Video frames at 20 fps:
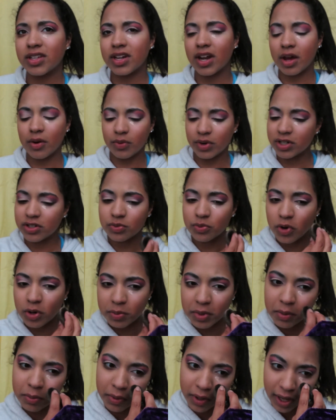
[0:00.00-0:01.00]
and I wish more
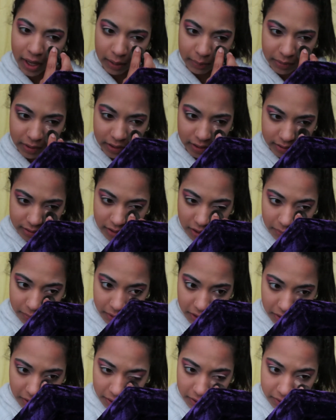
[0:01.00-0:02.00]
people hyped this up
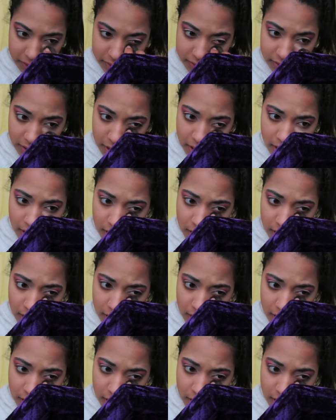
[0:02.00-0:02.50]
because